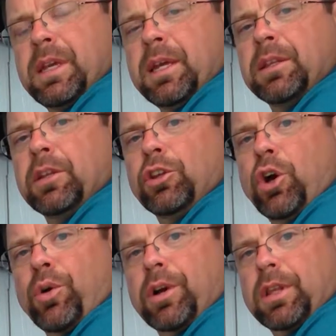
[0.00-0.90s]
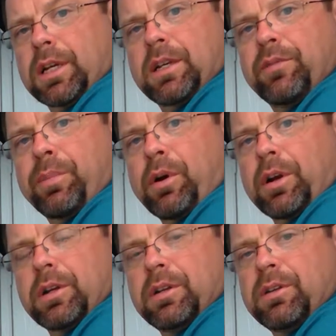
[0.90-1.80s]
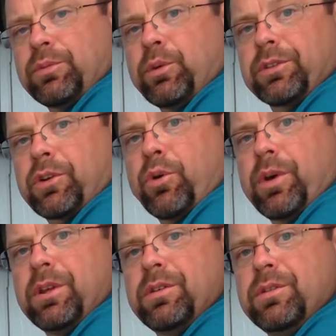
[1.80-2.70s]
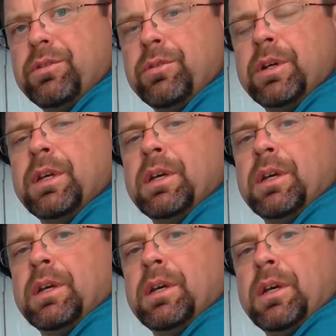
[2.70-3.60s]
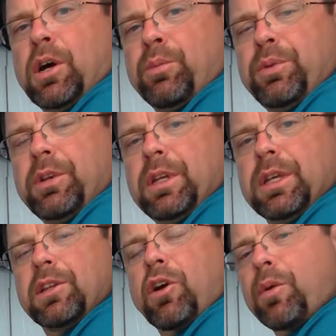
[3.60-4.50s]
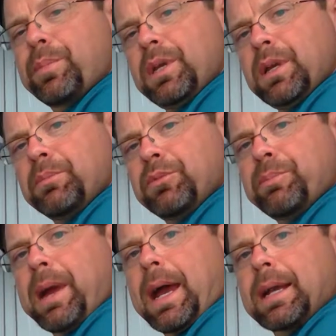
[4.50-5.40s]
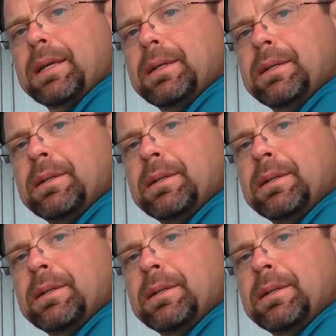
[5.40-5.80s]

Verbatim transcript: and the lower collective part is what's going to help you to the RPMs back.